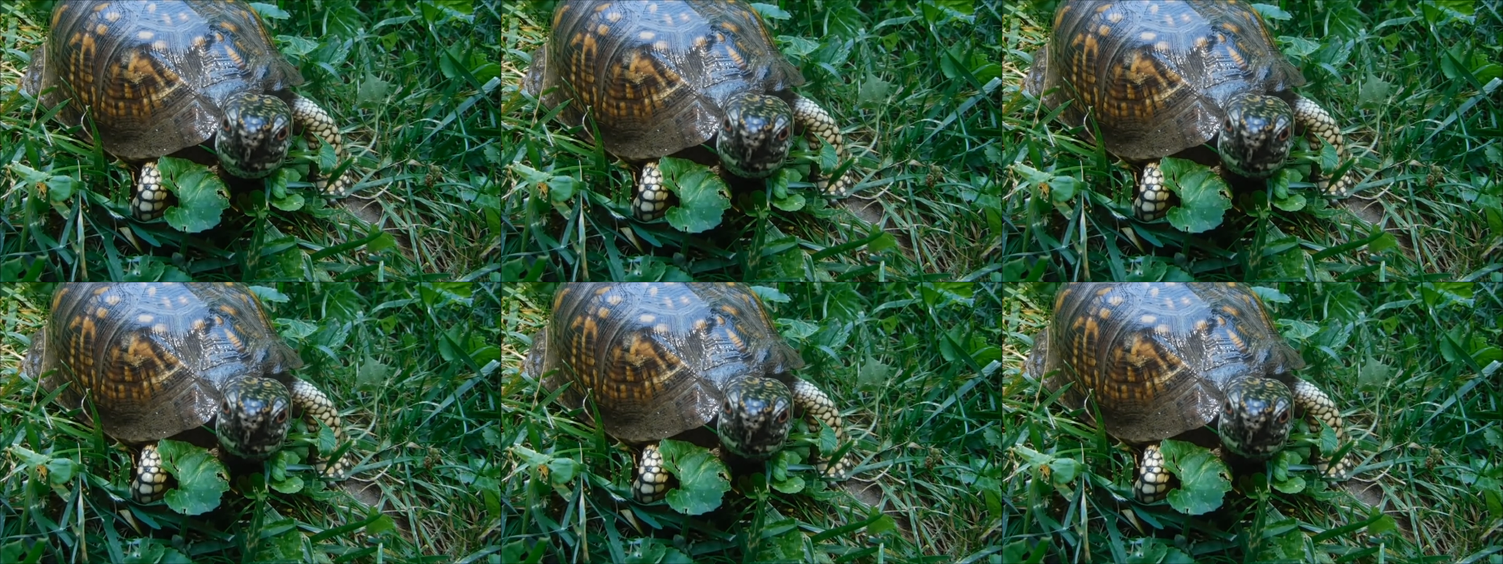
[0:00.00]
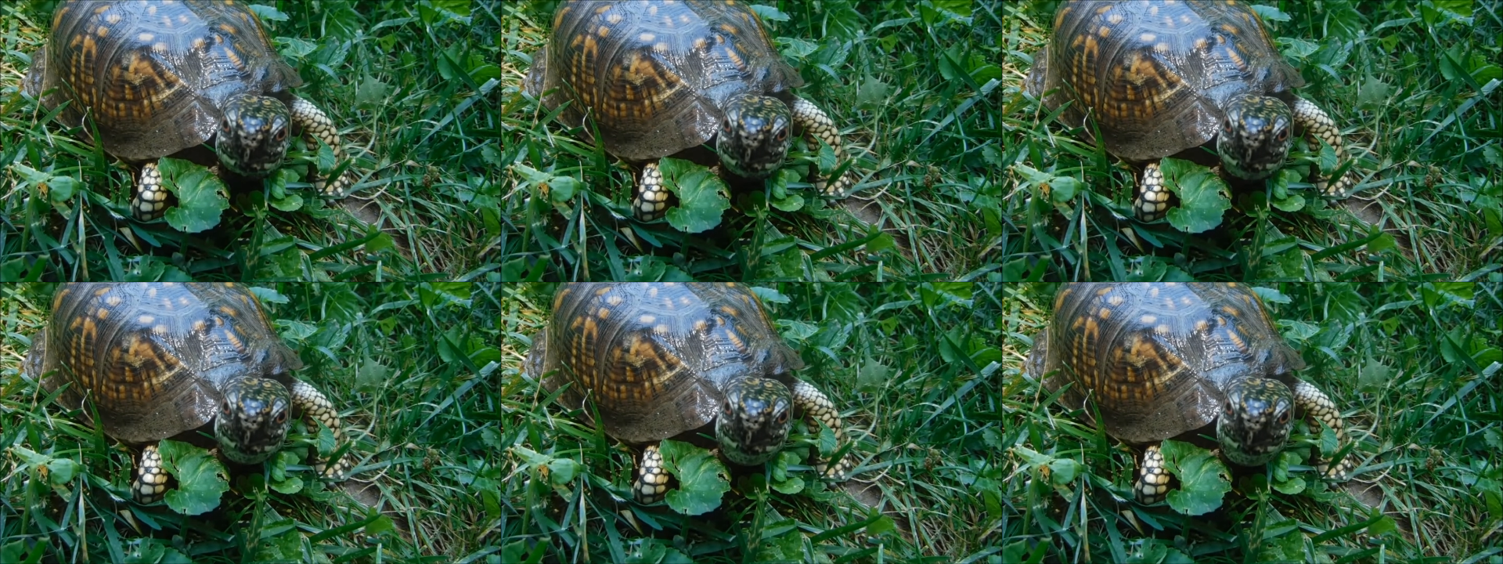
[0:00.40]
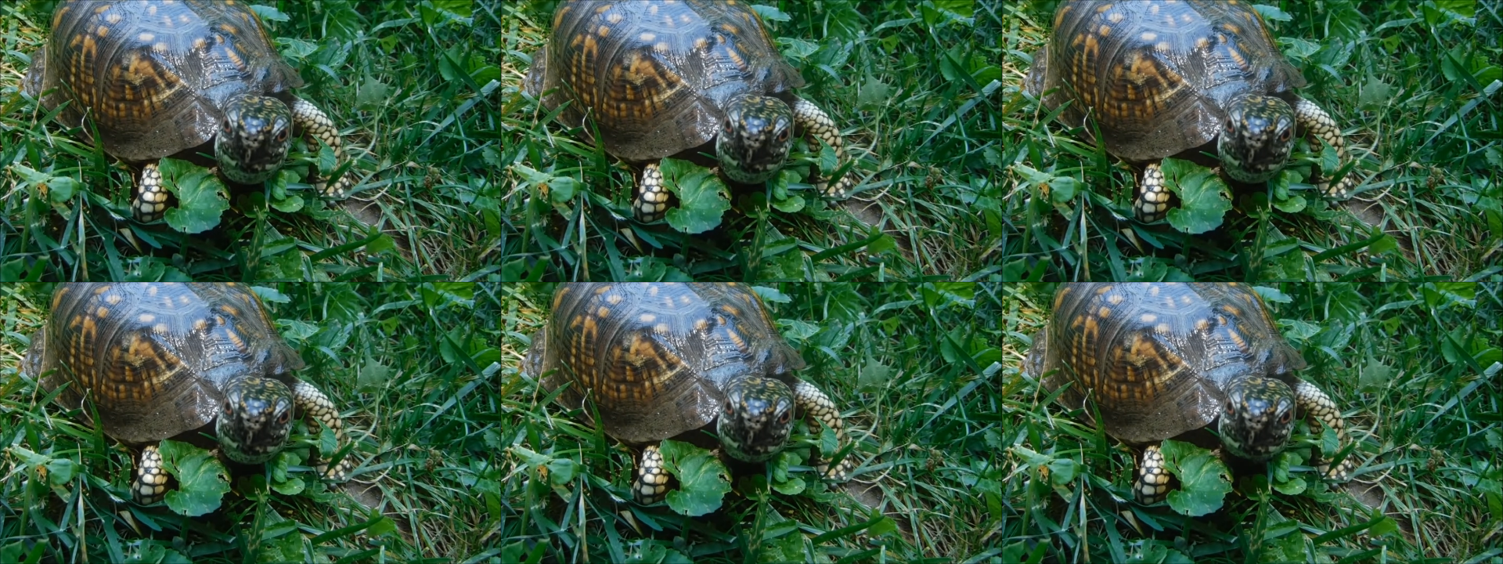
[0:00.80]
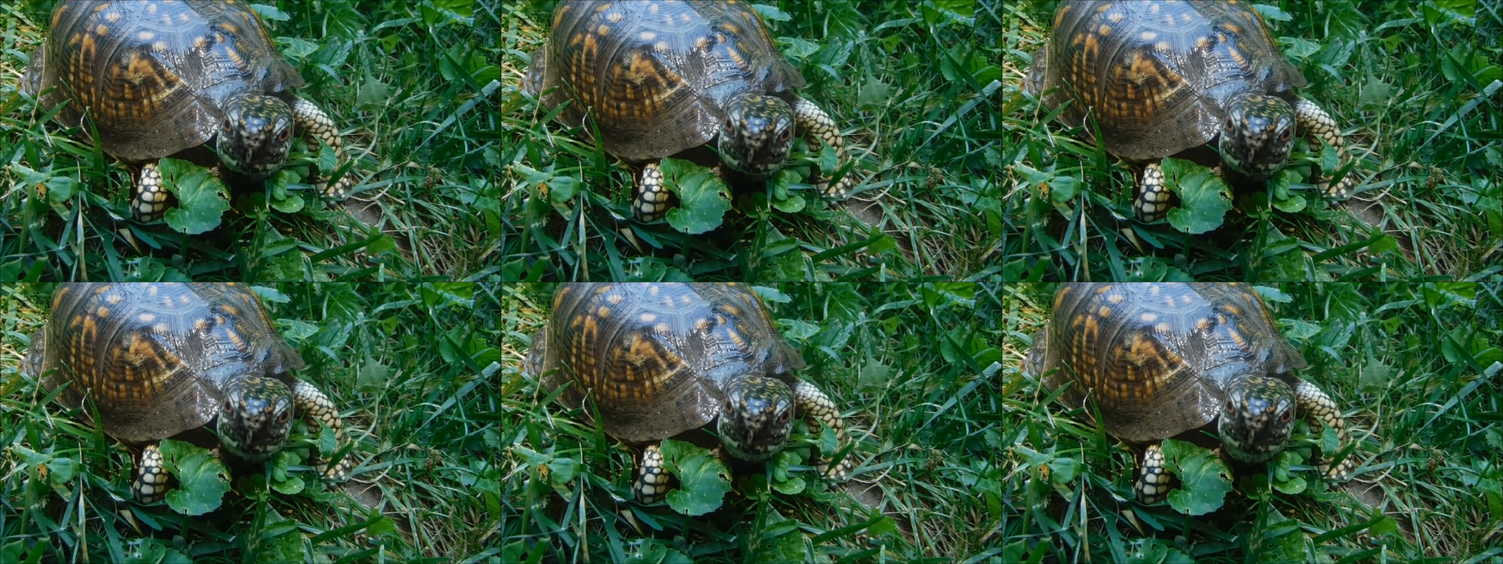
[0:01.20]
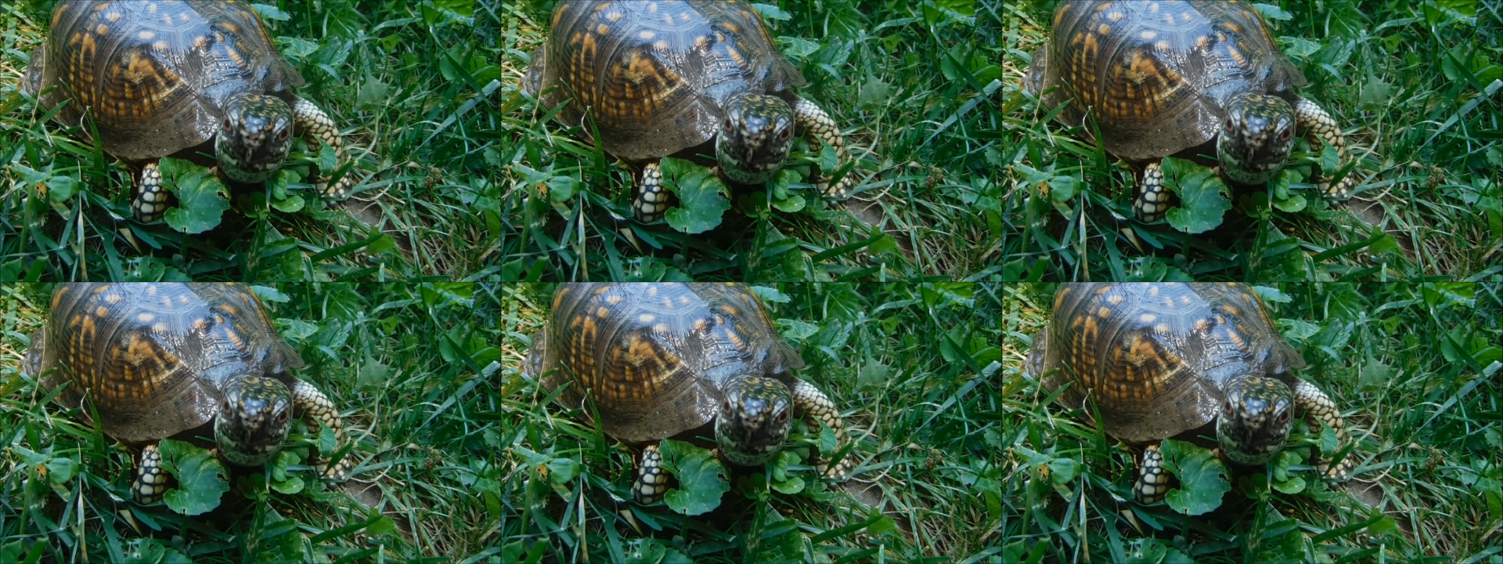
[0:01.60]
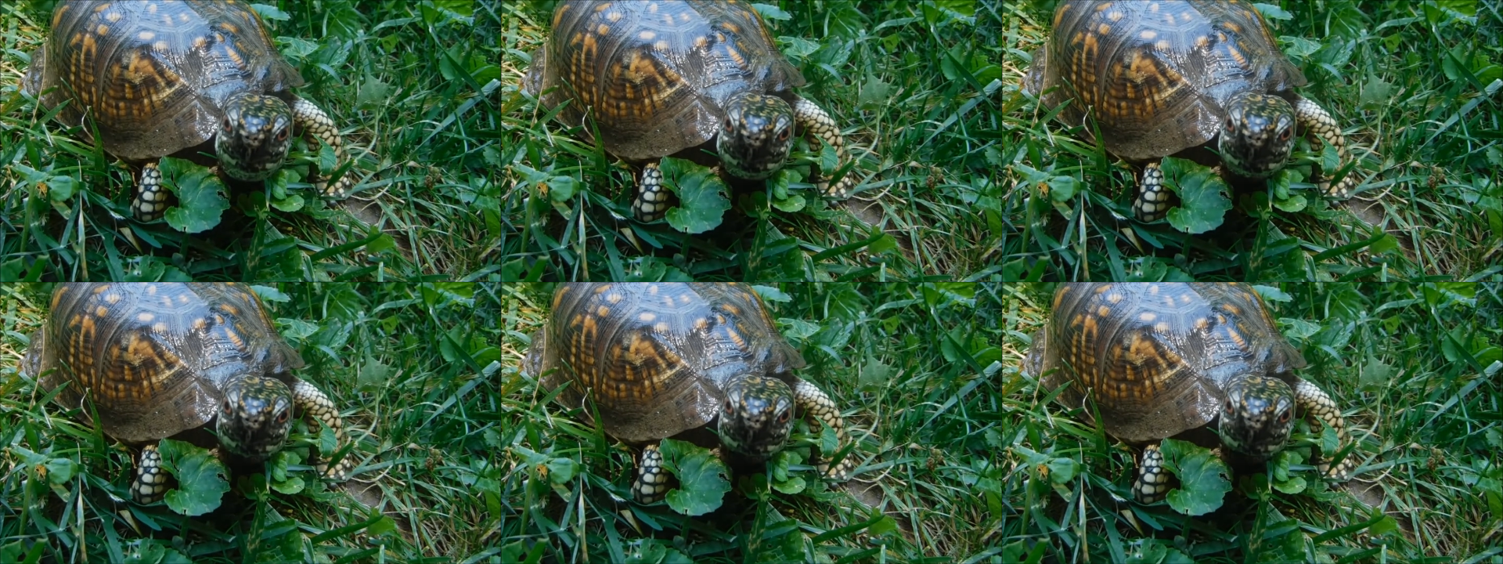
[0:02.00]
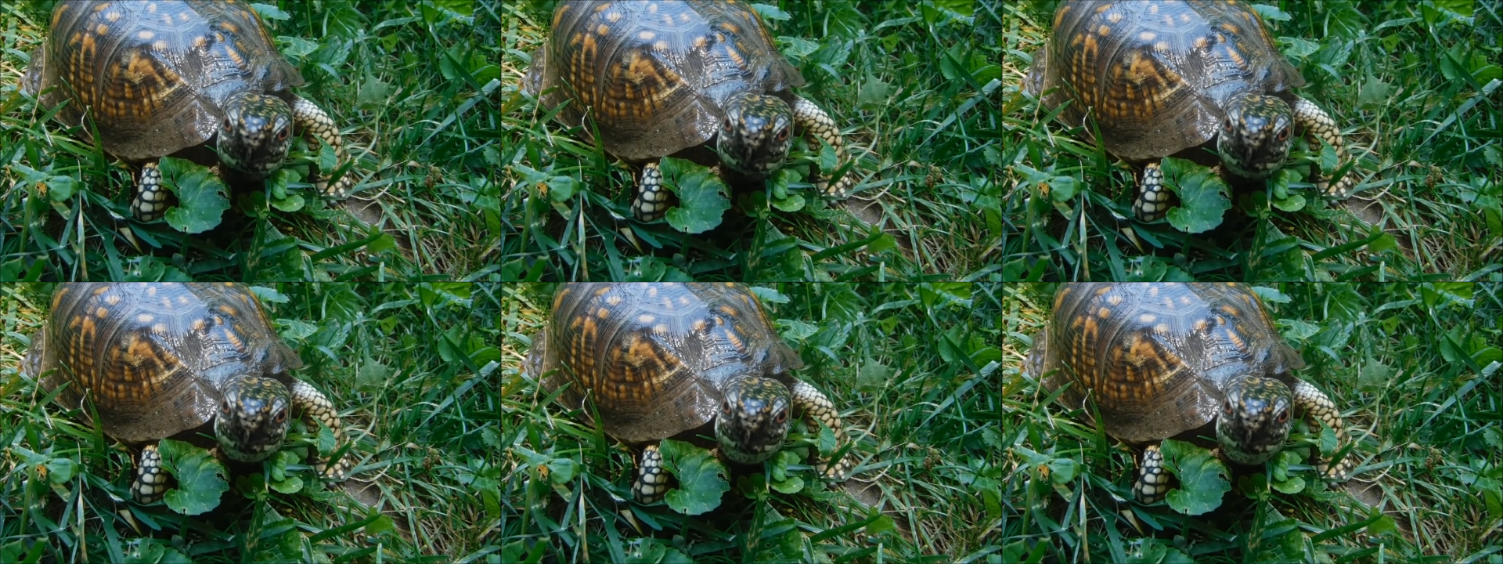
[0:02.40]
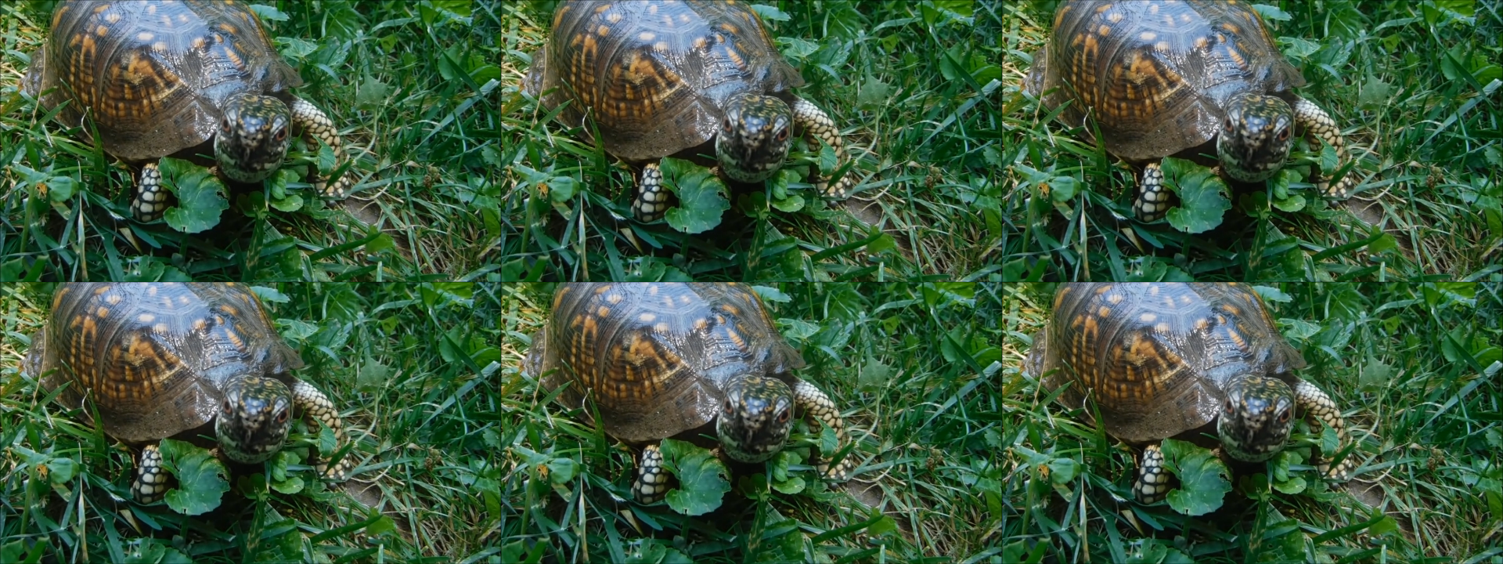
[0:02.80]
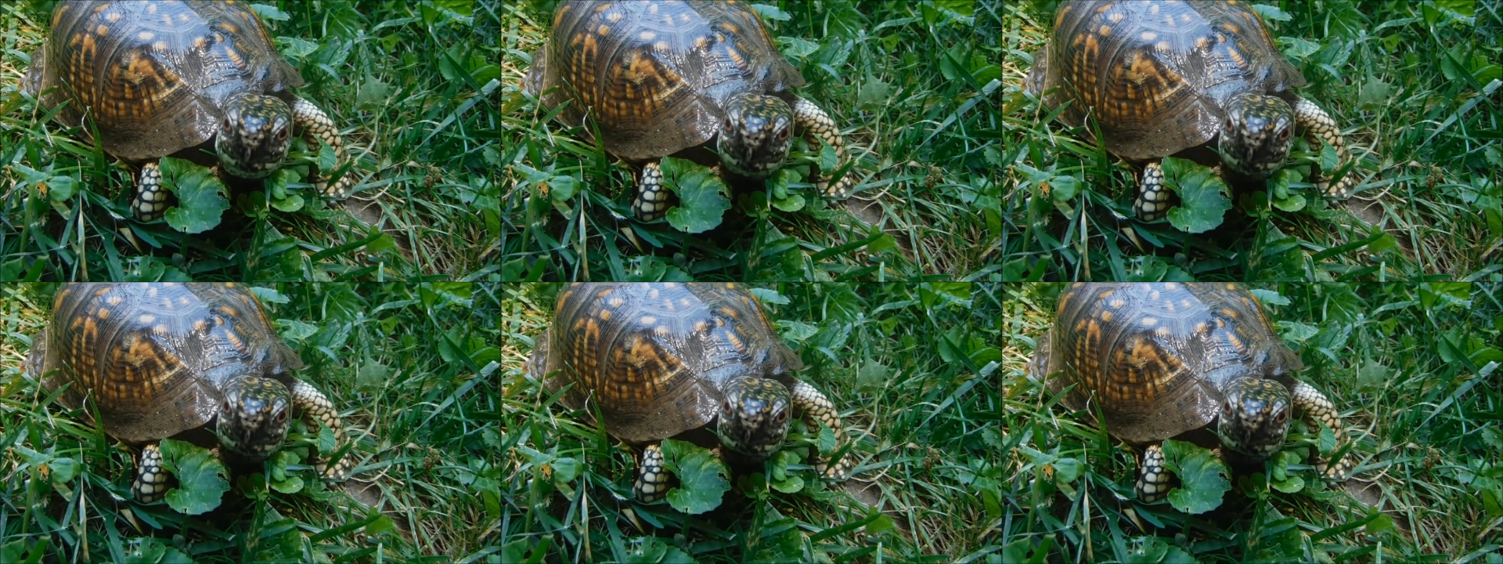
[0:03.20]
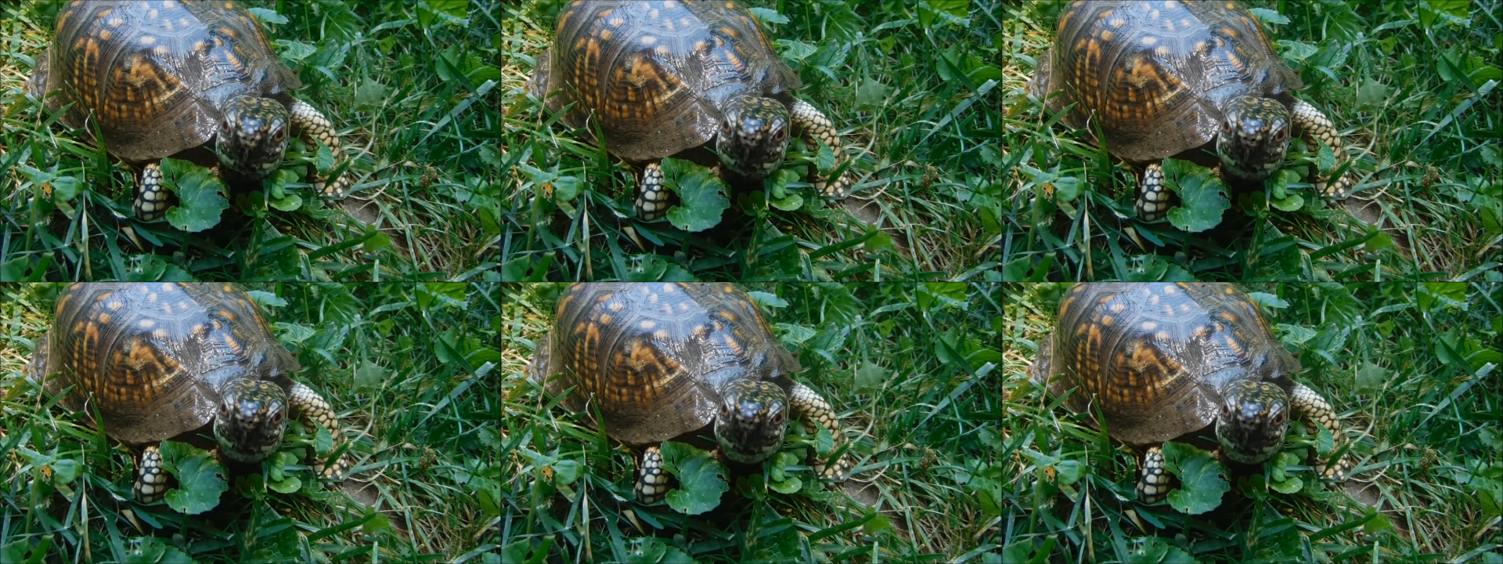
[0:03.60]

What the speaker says: No face is visible, so there are no lips to read.